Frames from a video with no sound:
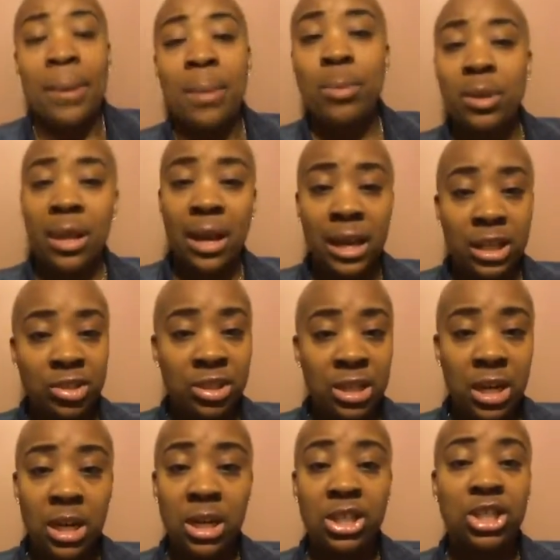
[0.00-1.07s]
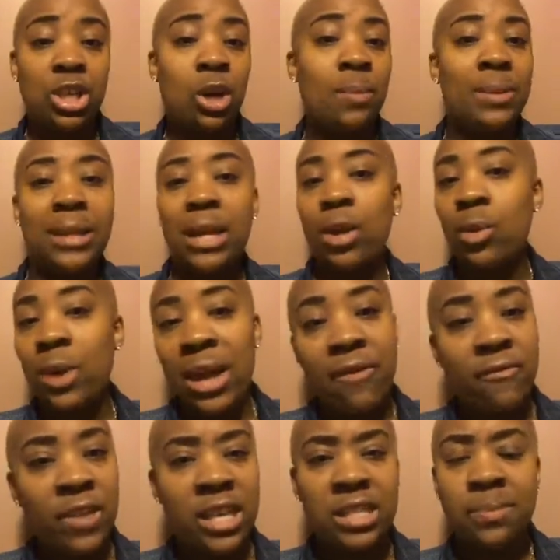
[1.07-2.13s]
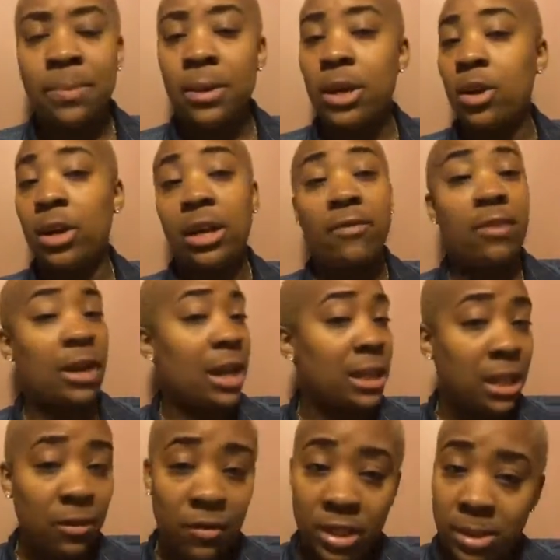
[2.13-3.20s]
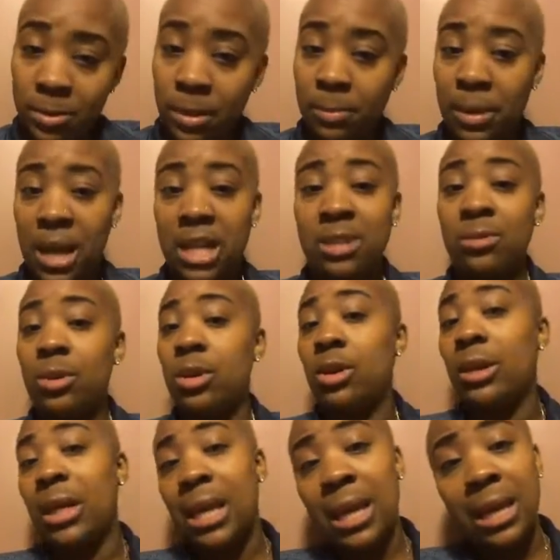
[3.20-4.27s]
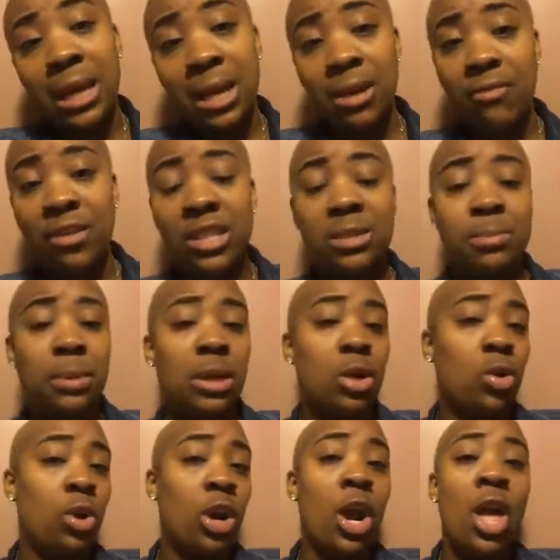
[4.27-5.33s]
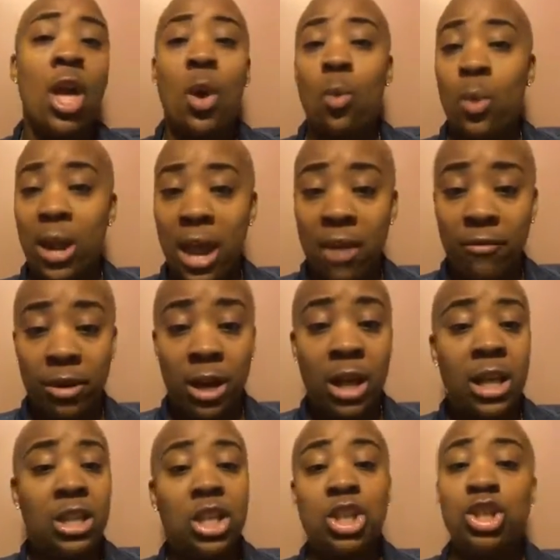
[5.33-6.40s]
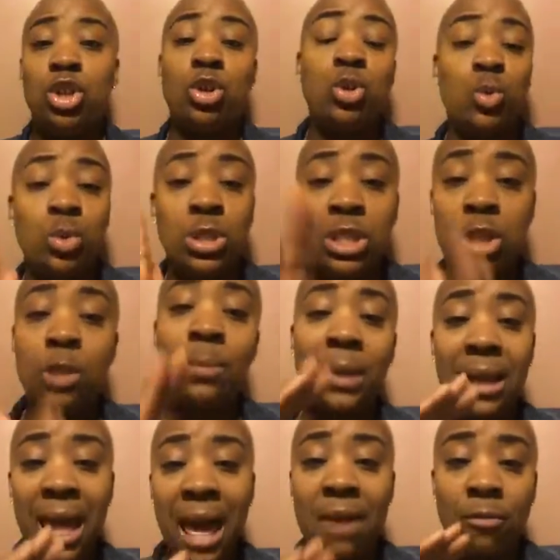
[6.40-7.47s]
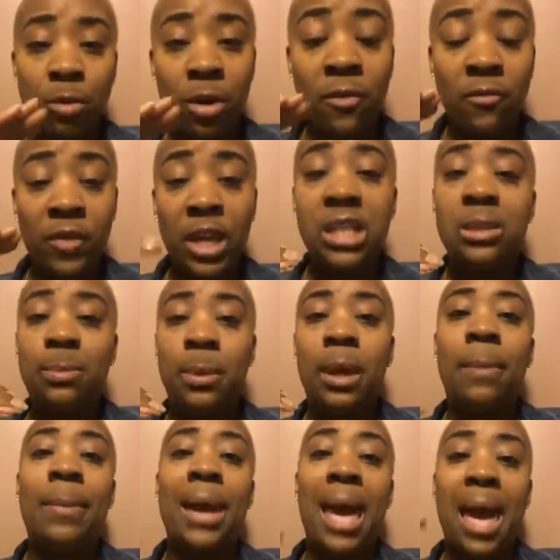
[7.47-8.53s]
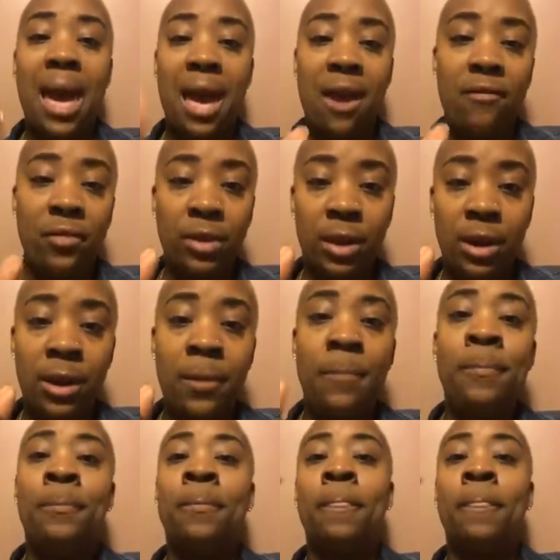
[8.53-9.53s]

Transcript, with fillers: people that are interested in the show, but they don't have Facebook or they forgot their Facebook password or can't get into Facebook or whatever. The shows will still be live on Facebook, but after